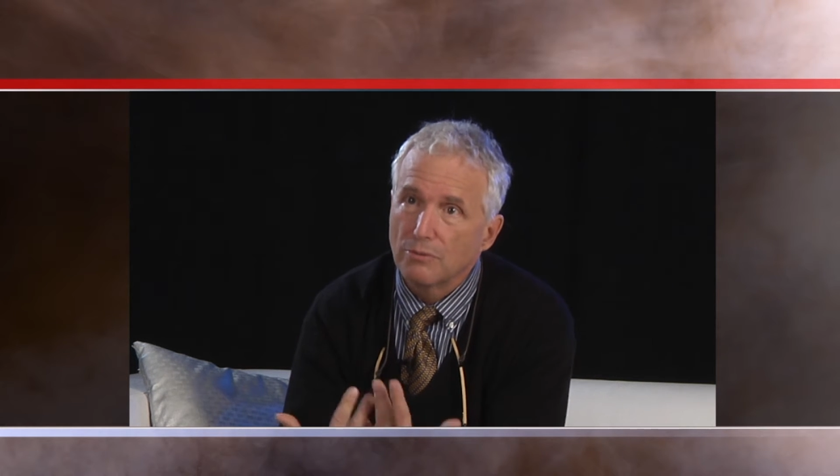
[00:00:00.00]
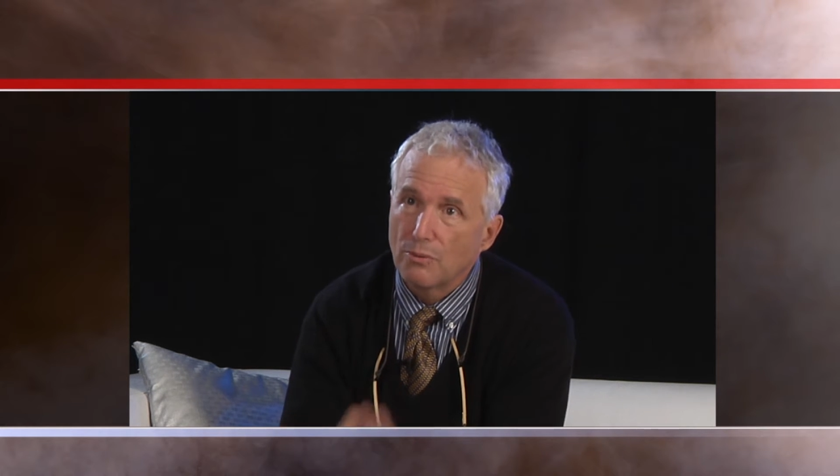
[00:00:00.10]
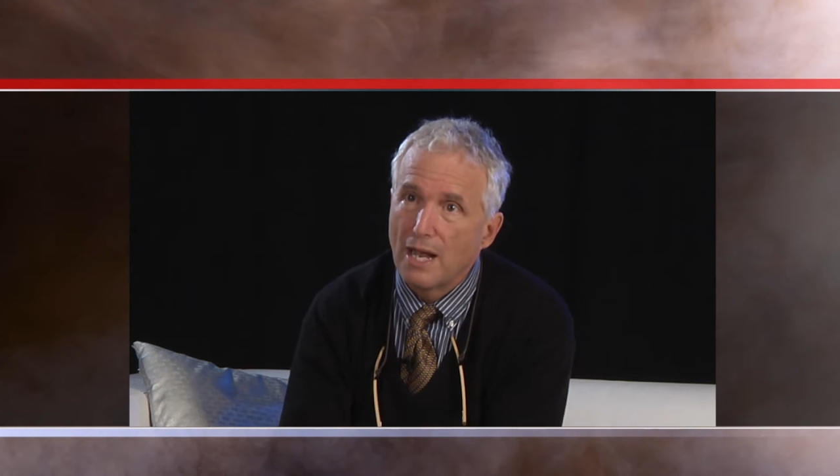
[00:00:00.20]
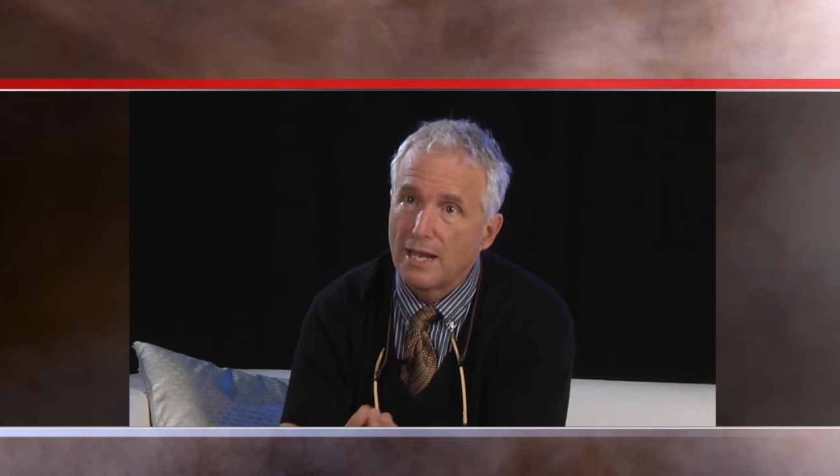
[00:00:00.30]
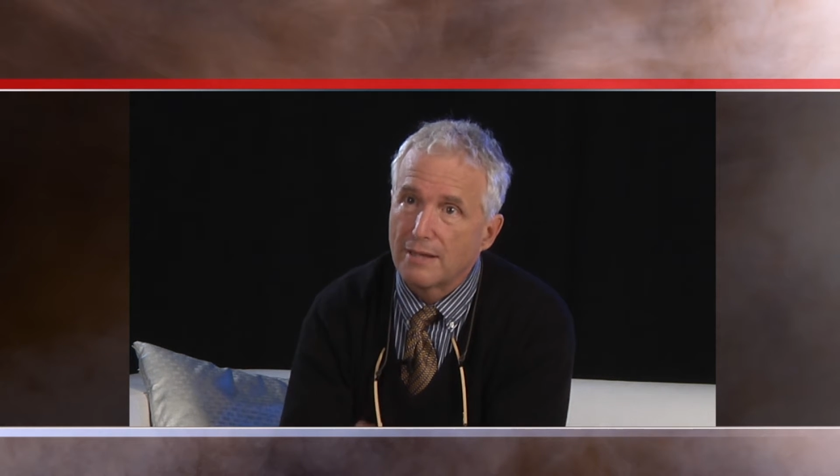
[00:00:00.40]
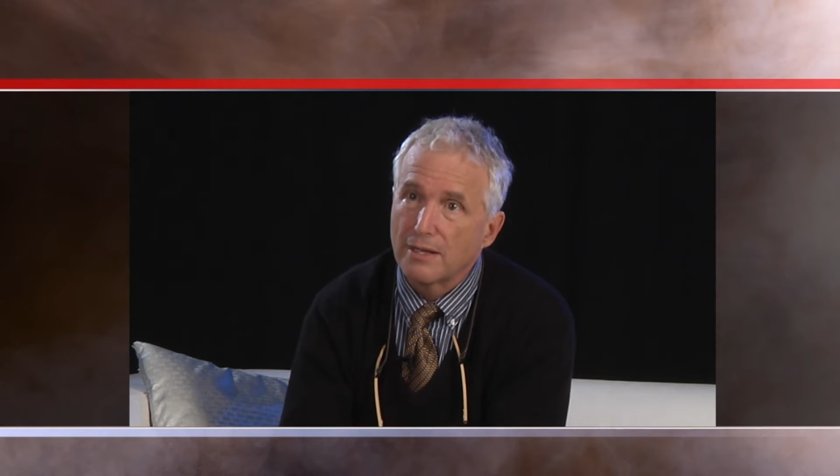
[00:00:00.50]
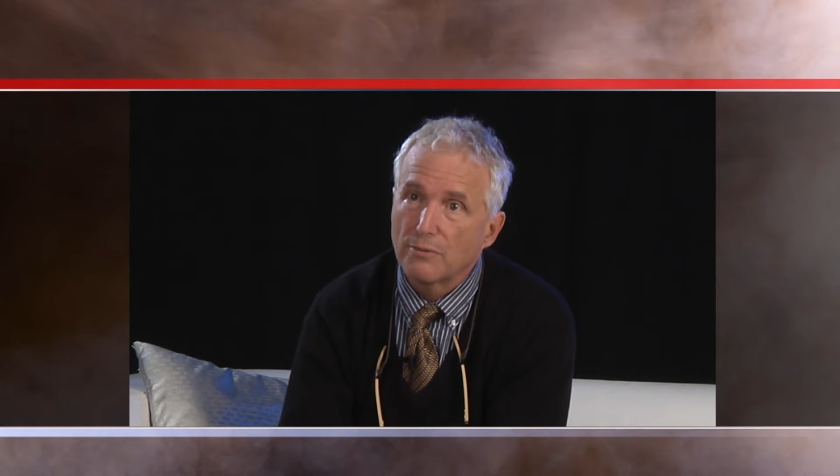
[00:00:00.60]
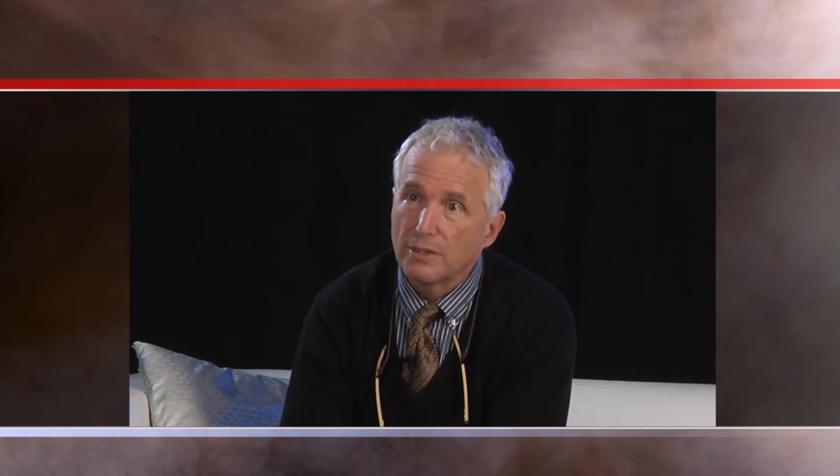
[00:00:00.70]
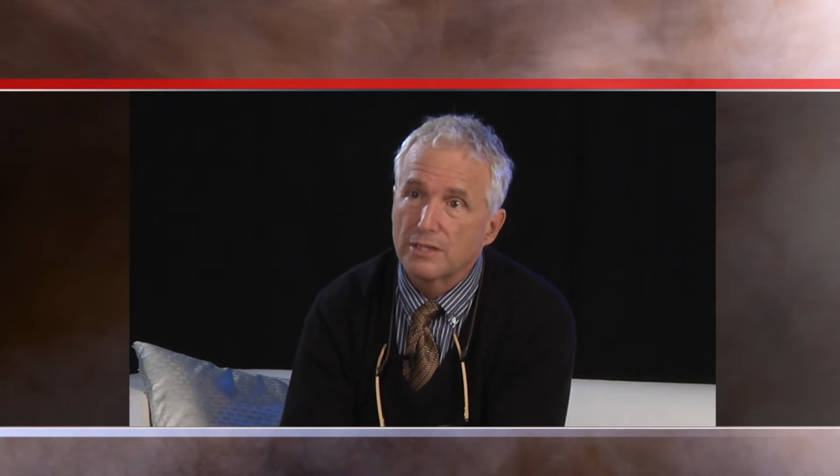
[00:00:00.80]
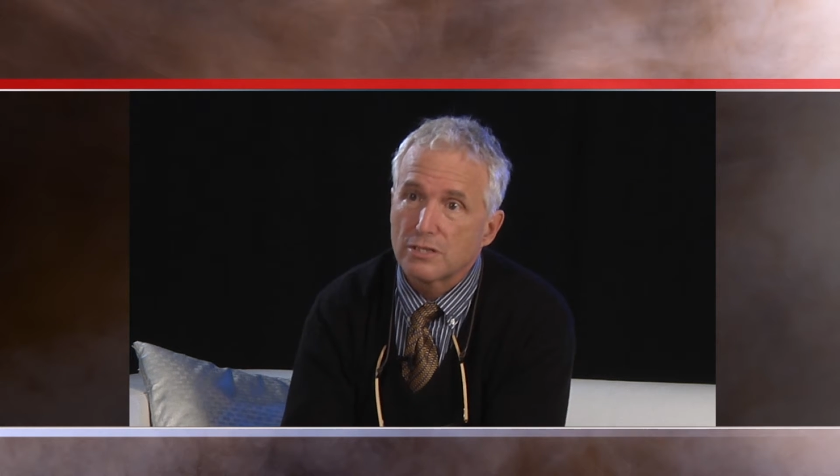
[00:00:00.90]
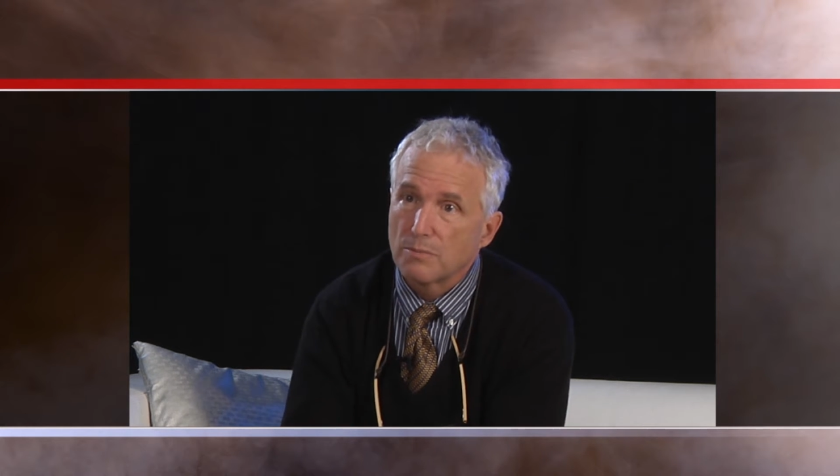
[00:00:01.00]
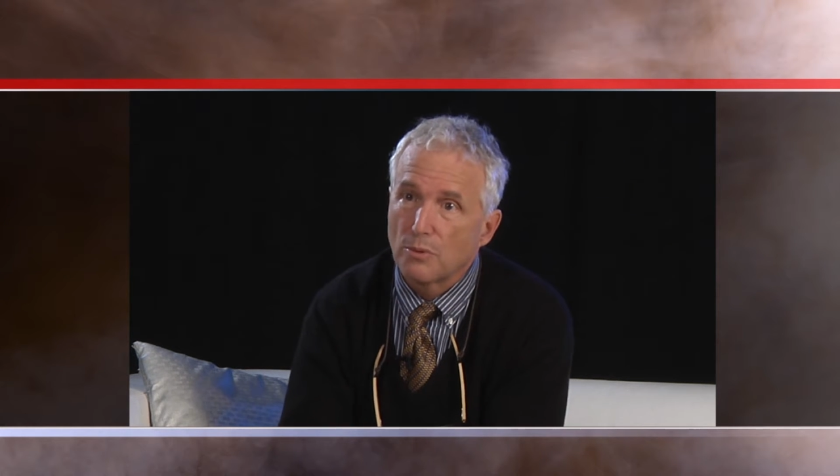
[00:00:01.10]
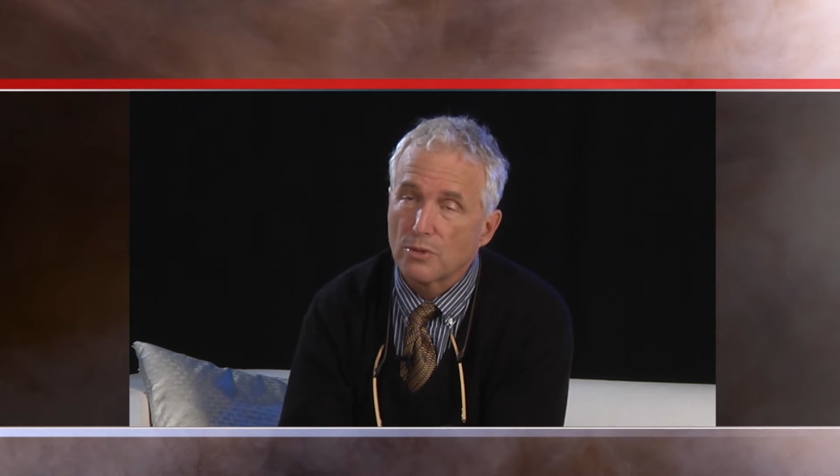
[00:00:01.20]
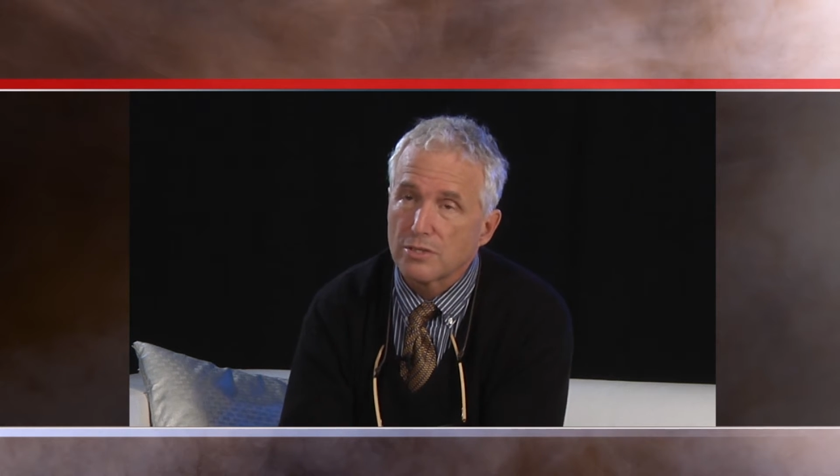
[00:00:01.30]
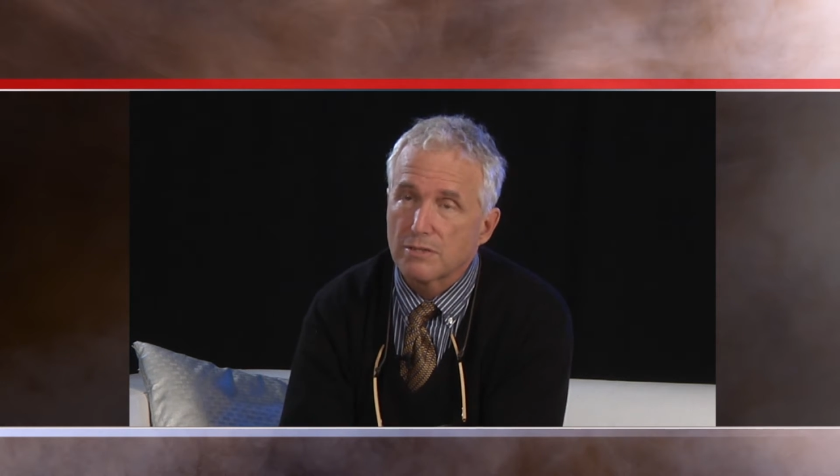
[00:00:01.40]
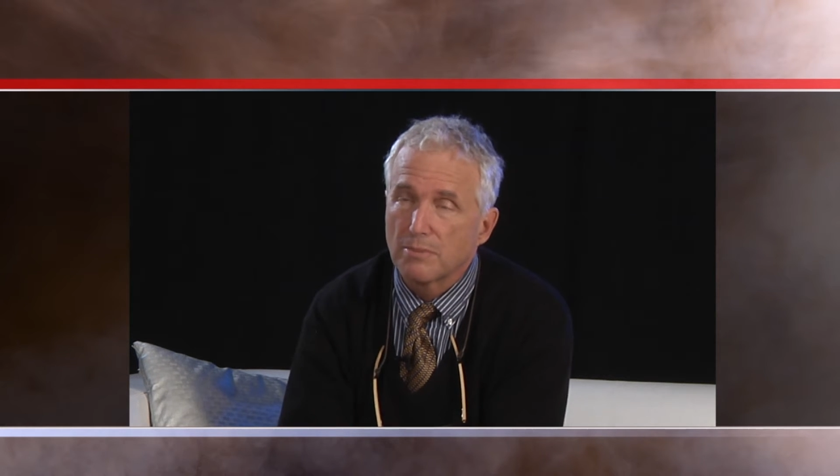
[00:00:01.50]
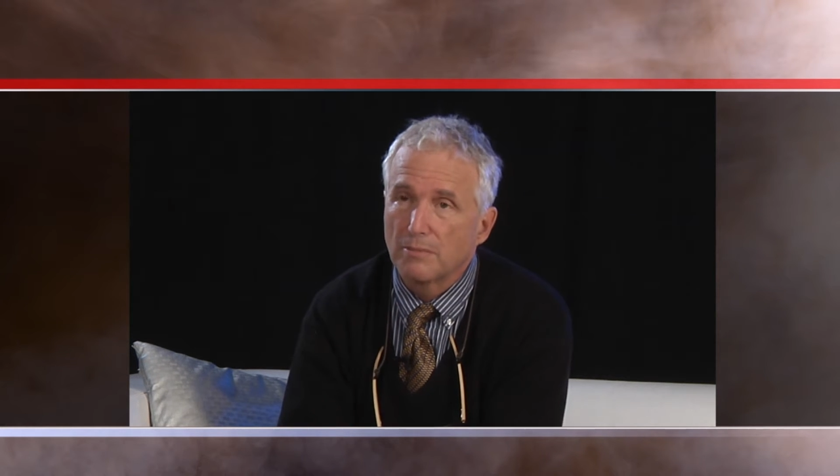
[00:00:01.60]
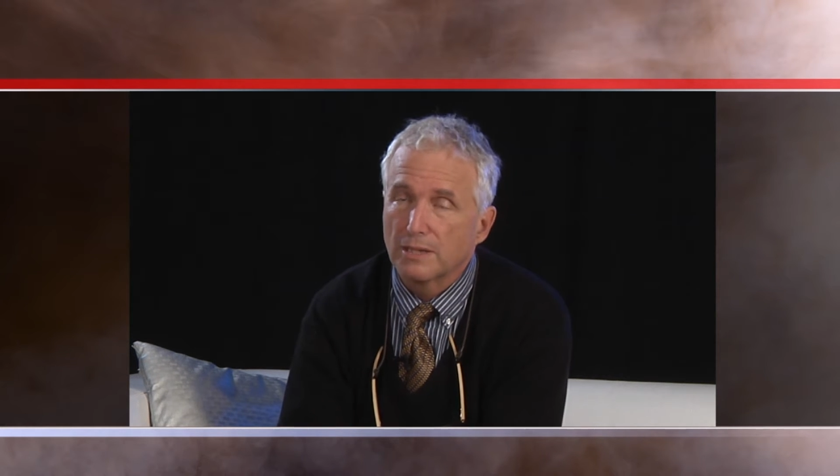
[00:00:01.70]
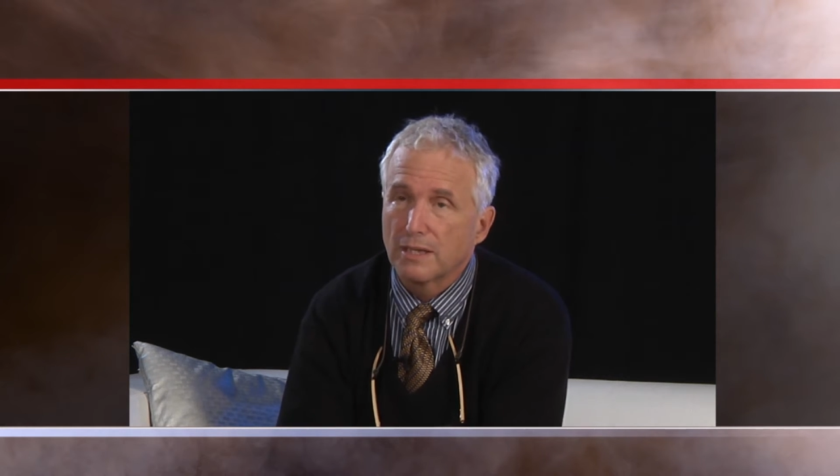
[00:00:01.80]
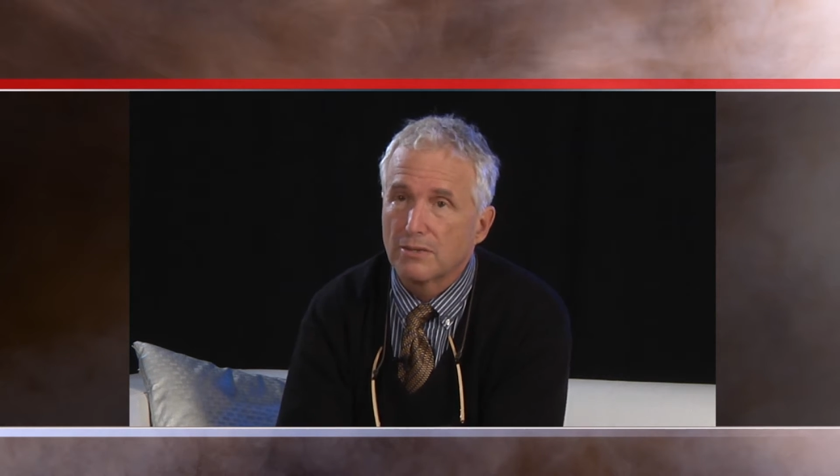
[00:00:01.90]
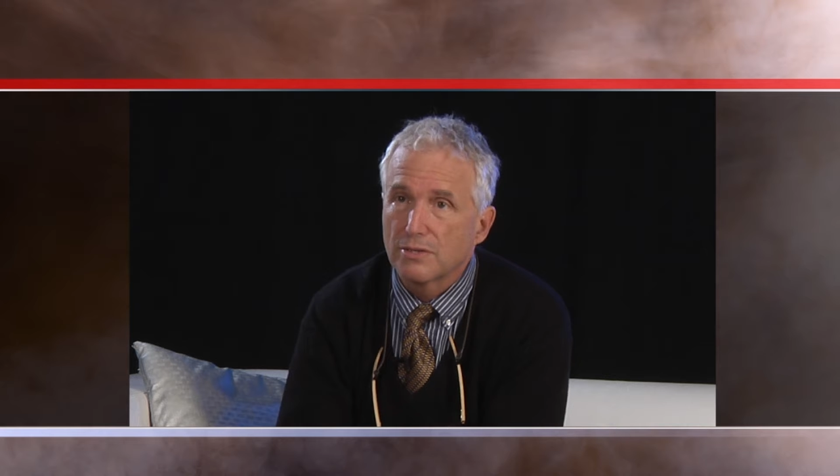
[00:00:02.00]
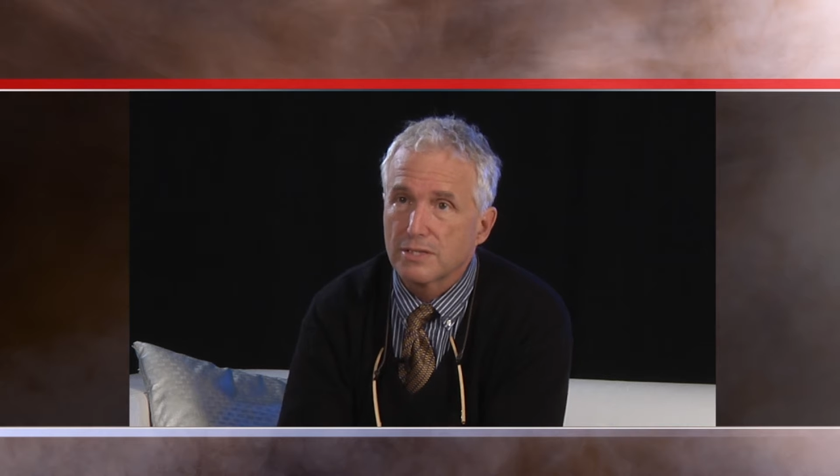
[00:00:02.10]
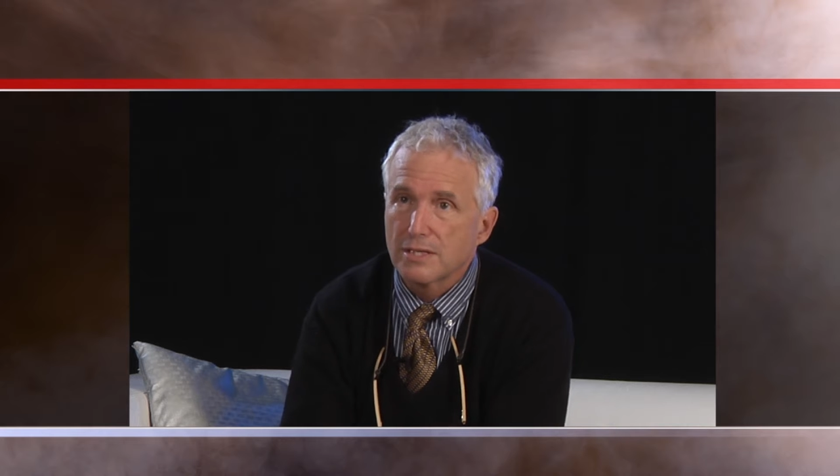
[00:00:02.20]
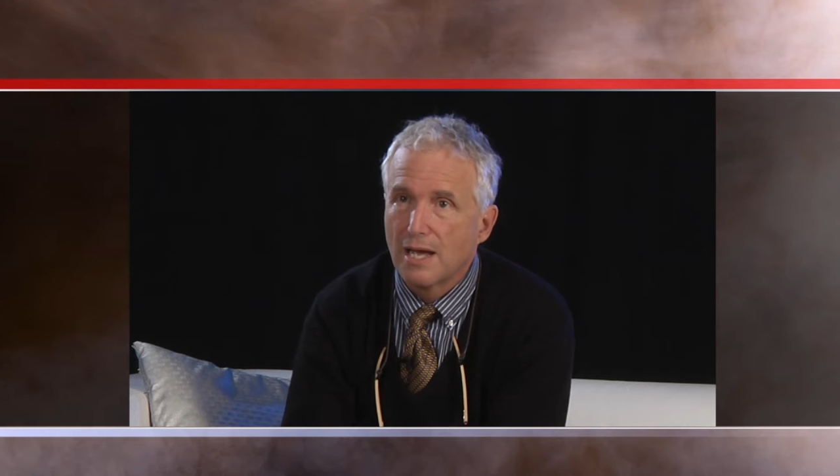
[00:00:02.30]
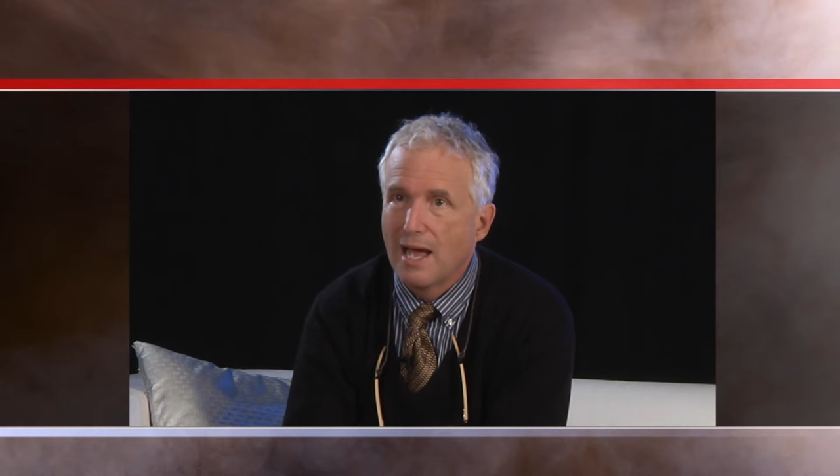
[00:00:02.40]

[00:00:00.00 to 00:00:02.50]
way that really supports the public interest